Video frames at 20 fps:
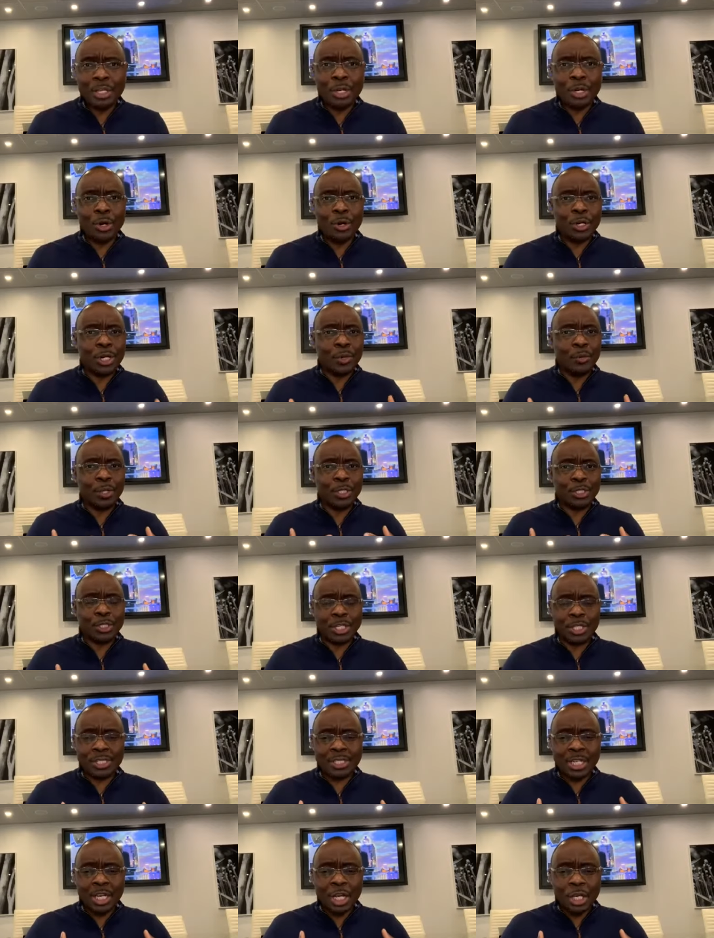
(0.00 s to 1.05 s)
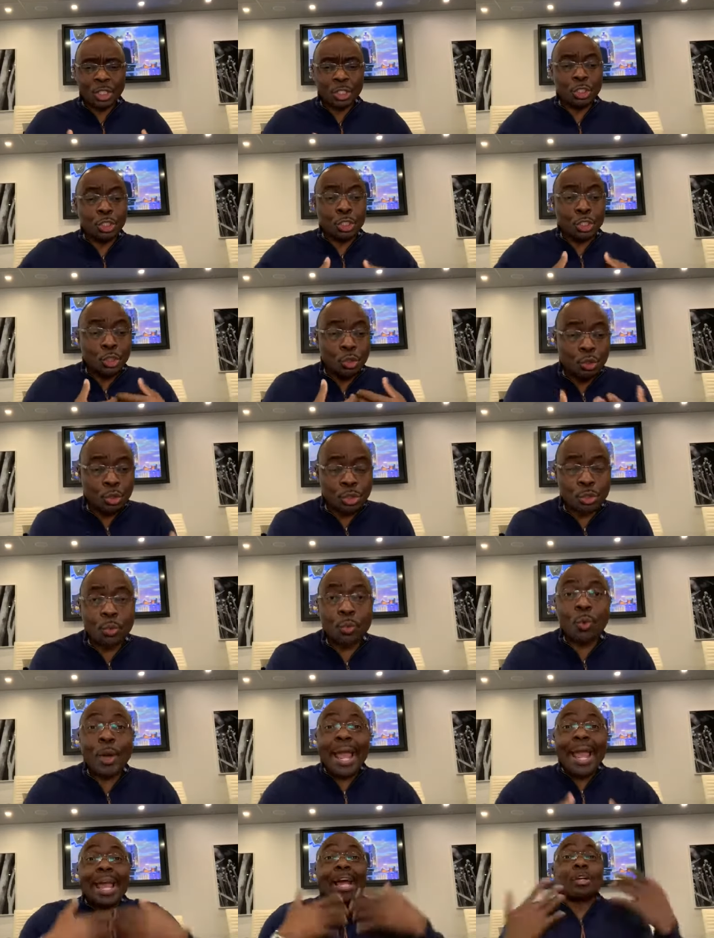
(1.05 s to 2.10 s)
You know, he was just used to
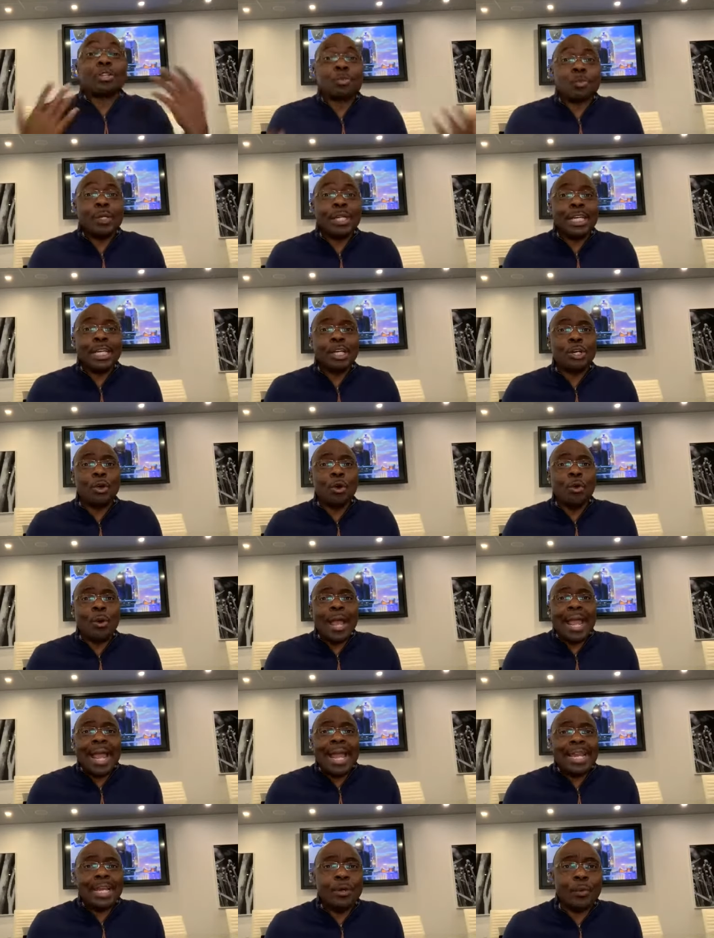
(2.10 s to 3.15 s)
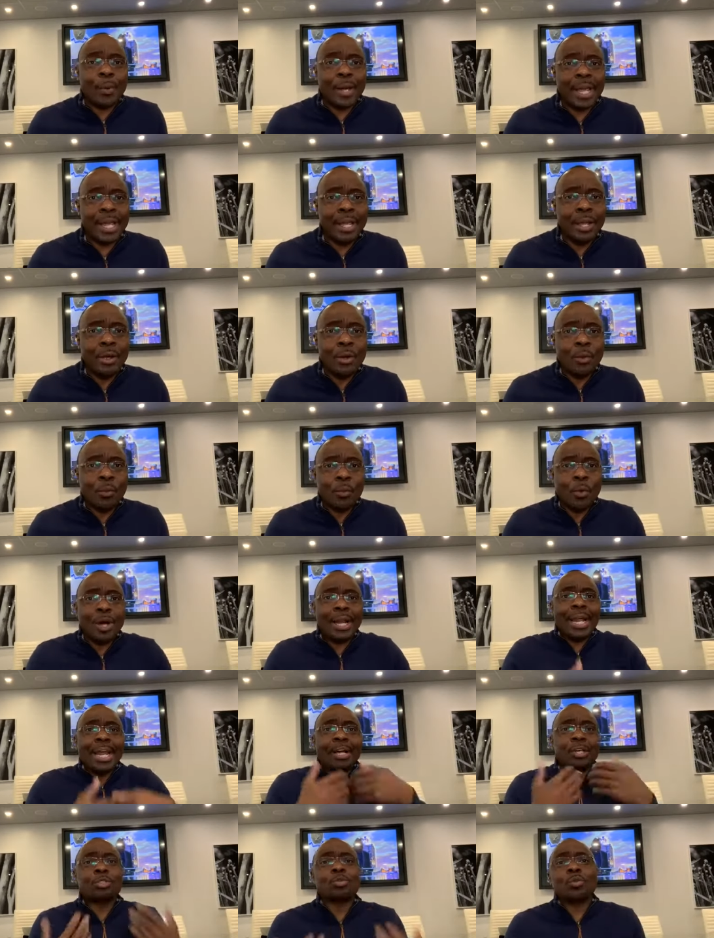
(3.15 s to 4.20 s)
where else will he go anyway?
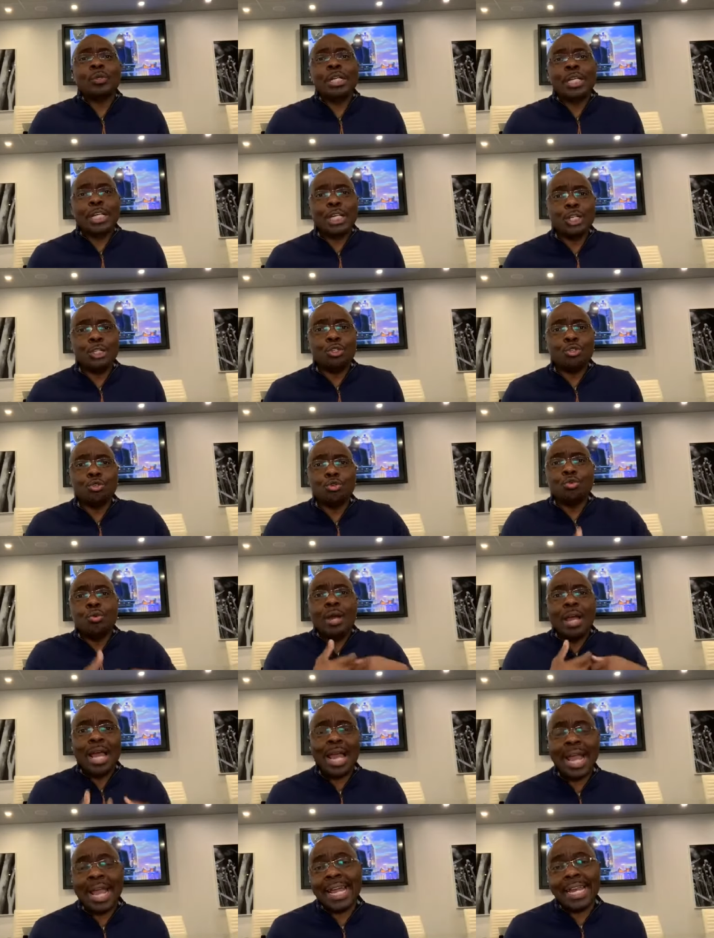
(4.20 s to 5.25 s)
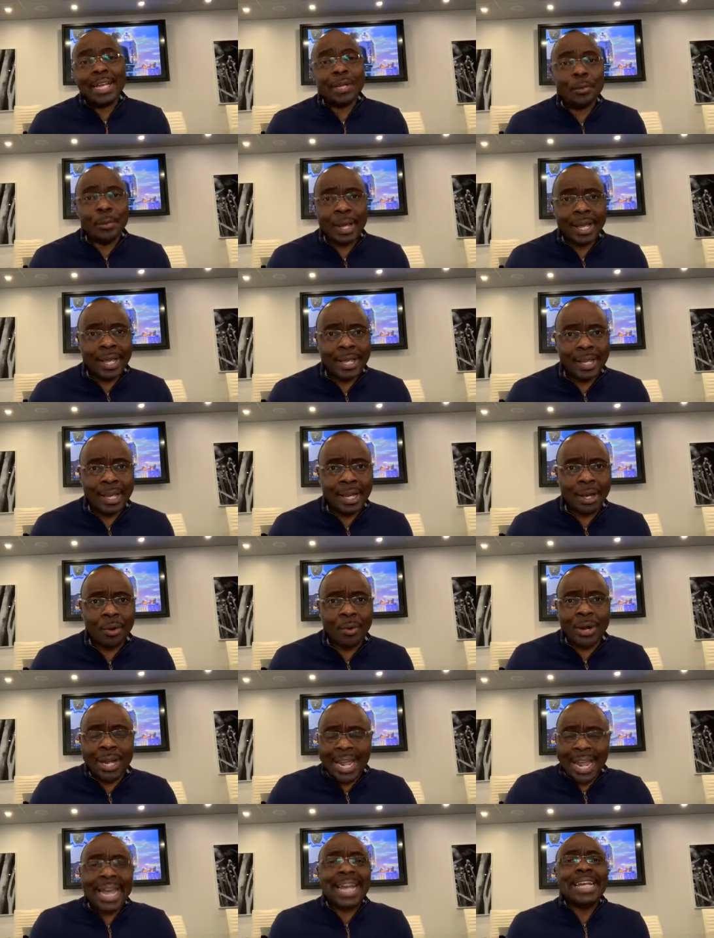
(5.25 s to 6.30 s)
What else will he do anyway?
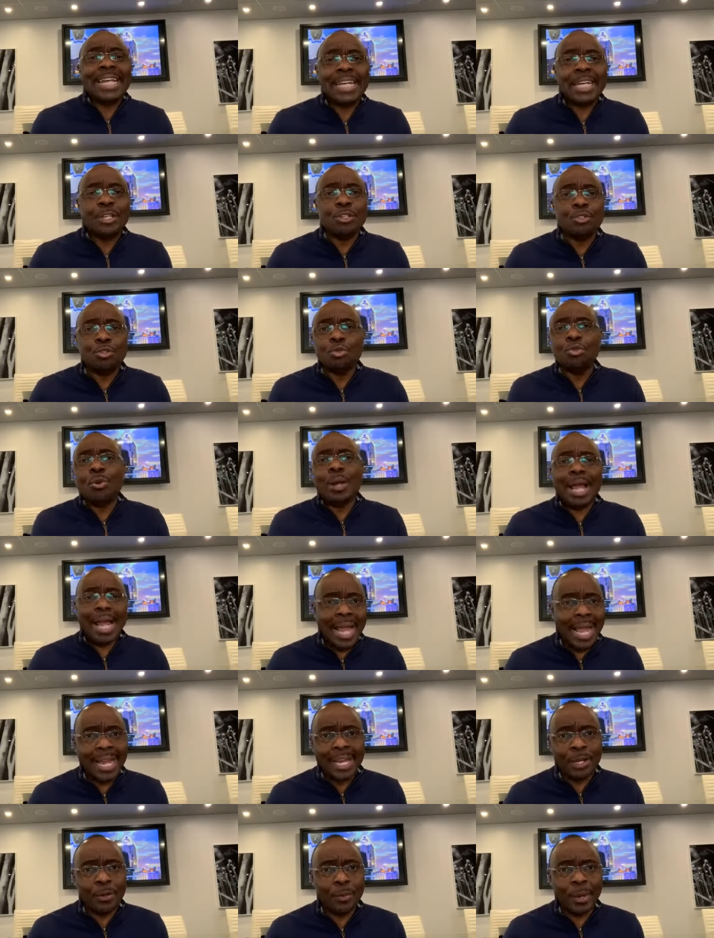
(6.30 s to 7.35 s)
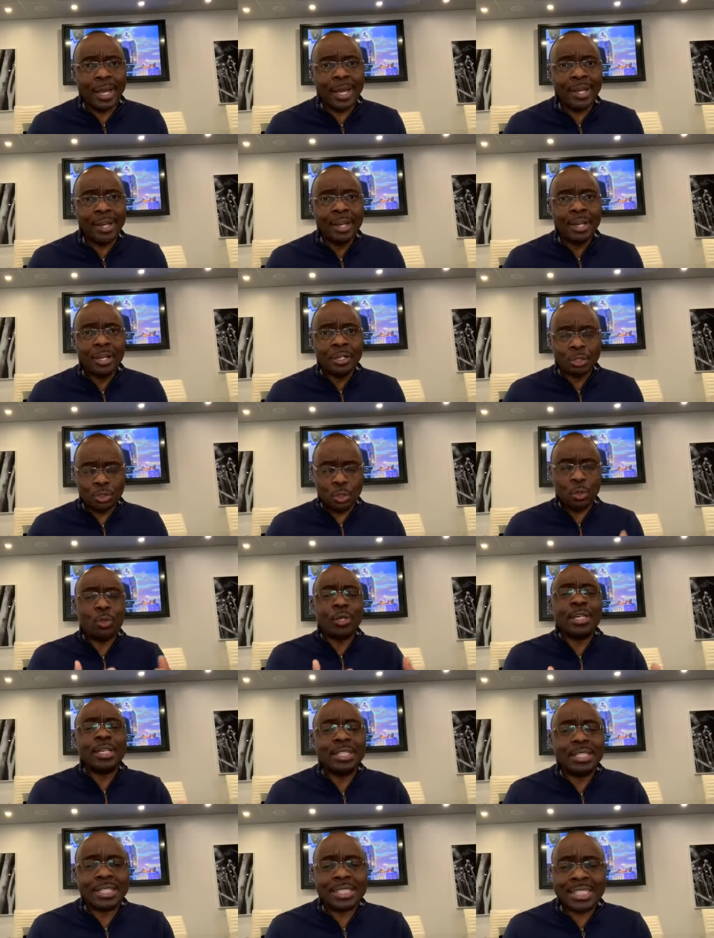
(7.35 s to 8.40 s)
Or can he do anyway? So
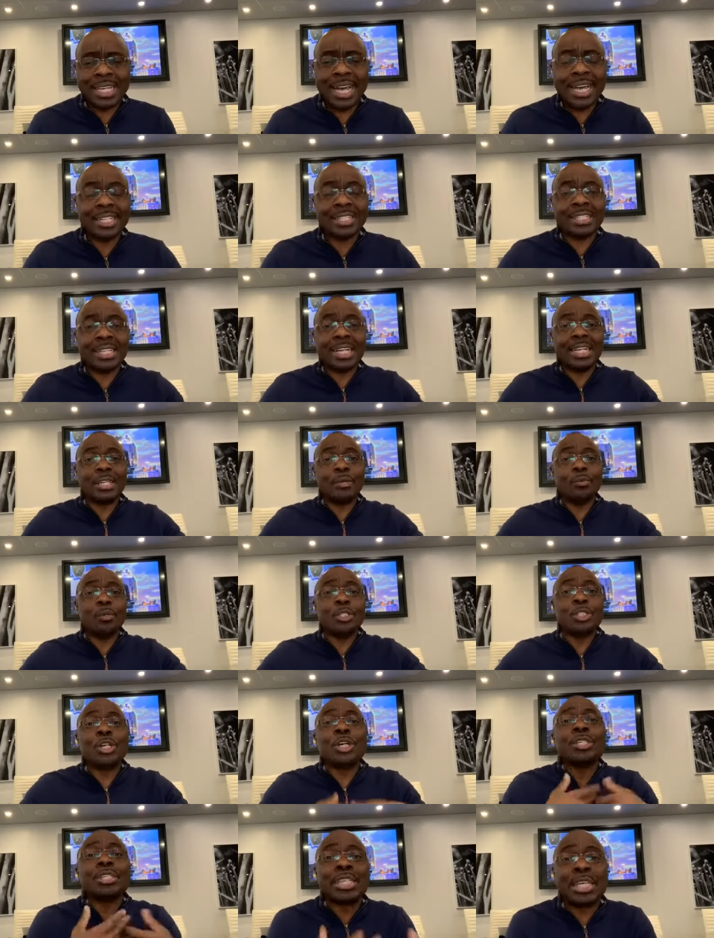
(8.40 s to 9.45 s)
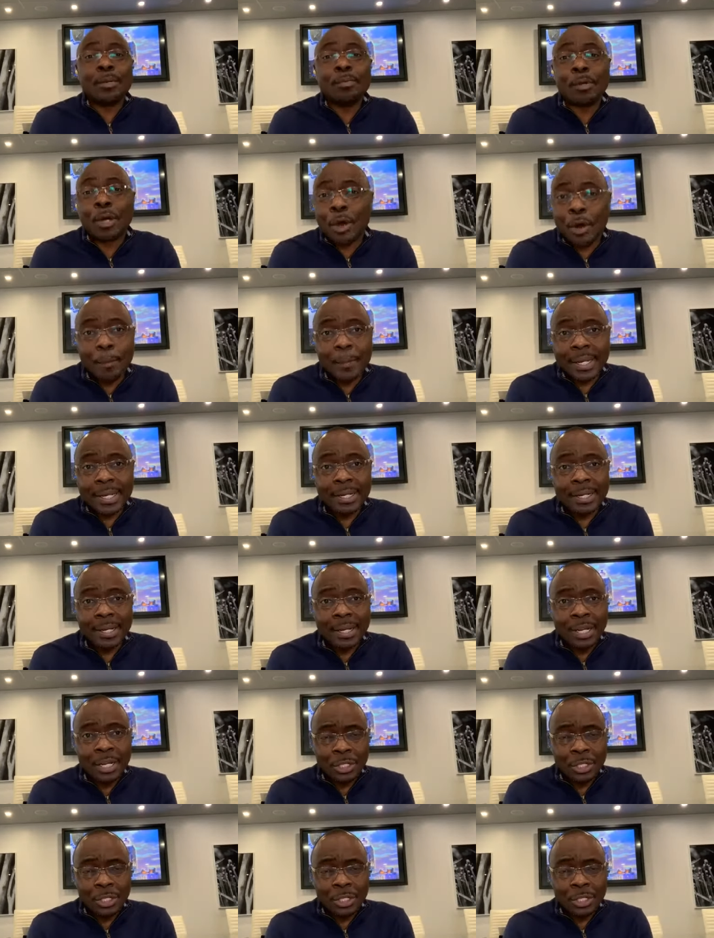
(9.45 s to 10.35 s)
he decides that he would just keep coming,